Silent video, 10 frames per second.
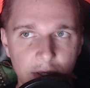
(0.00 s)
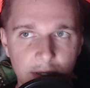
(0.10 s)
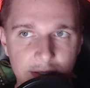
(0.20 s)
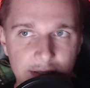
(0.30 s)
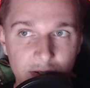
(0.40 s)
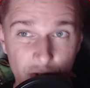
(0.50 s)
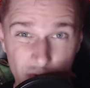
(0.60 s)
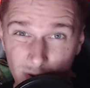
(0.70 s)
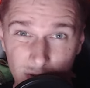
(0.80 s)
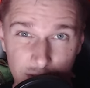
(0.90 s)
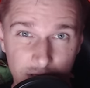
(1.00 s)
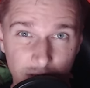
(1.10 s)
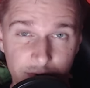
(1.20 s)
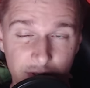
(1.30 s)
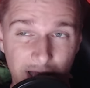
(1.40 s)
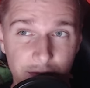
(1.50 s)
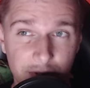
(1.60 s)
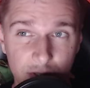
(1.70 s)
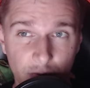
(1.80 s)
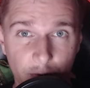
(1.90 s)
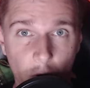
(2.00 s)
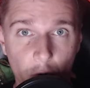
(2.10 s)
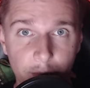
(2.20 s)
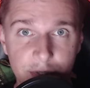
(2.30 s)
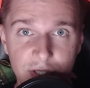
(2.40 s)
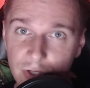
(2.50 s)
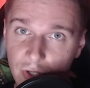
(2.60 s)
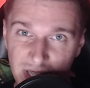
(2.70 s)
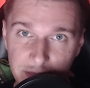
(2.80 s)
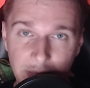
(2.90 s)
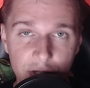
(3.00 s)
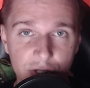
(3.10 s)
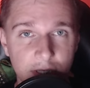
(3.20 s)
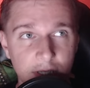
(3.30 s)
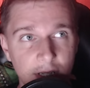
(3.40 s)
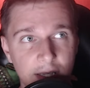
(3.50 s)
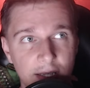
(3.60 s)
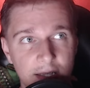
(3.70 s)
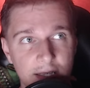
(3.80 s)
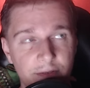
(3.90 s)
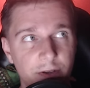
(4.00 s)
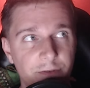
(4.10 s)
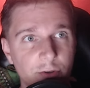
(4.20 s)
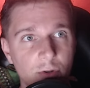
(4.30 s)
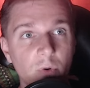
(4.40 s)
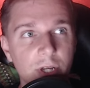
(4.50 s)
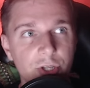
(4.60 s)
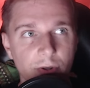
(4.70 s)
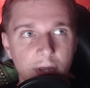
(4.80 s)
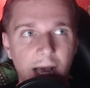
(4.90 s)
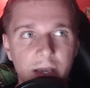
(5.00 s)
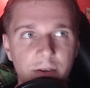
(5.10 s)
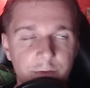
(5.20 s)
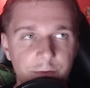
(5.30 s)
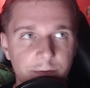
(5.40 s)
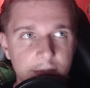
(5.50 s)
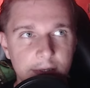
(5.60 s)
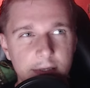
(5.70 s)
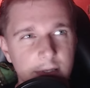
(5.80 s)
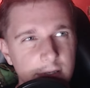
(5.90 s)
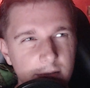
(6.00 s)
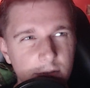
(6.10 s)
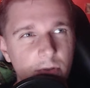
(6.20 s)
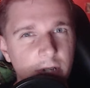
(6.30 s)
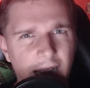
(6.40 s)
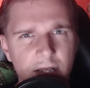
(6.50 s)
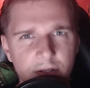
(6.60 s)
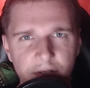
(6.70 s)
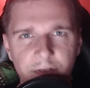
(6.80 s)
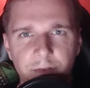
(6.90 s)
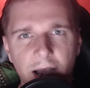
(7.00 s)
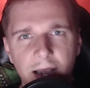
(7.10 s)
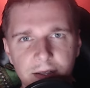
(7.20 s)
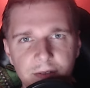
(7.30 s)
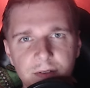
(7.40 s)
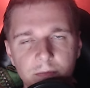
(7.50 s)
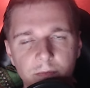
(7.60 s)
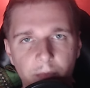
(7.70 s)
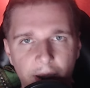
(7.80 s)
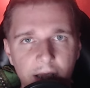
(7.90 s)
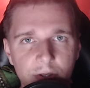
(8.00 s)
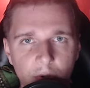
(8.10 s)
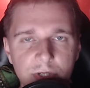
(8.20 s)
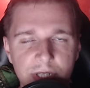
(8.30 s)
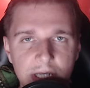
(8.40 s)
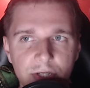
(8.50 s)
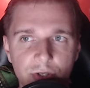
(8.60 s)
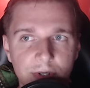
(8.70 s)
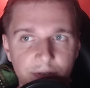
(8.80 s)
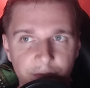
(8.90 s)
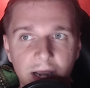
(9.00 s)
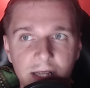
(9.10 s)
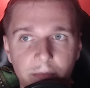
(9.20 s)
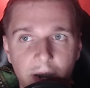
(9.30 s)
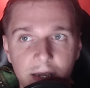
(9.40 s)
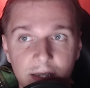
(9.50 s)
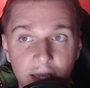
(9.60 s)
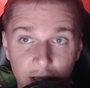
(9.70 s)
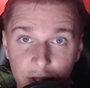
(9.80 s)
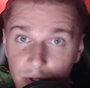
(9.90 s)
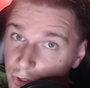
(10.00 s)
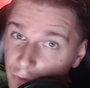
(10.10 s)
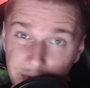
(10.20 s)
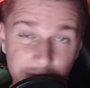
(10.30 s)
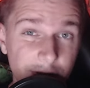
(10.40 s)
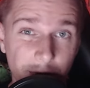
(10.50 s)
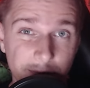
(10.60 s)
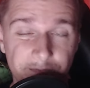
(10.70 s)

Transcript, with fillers: uh, struggles of the areas of copes as you can imagine if if you look at your life you're kind of defined by those things you're defined by your superego